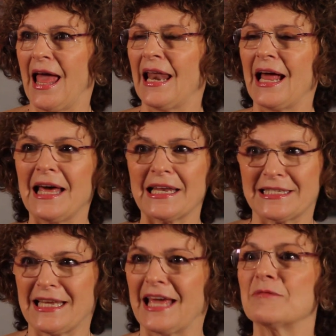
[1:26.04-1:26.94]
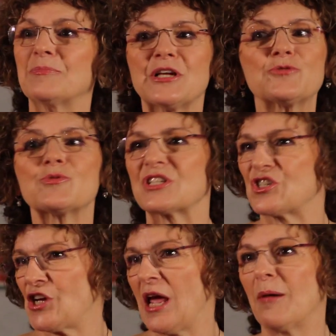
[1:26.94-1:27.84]
And I gotta say, the place was a
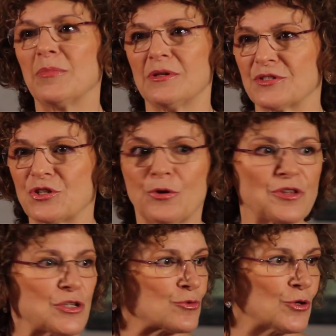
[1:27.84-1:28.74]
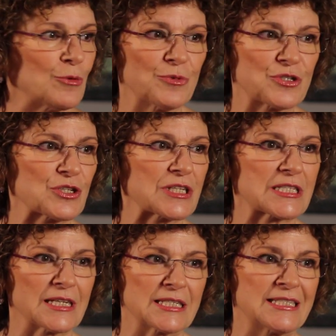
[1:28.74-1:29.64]
shambles. You know, this room was
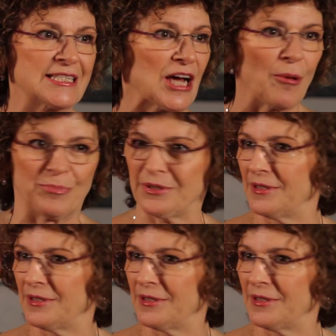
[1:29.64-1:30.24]
just a dump.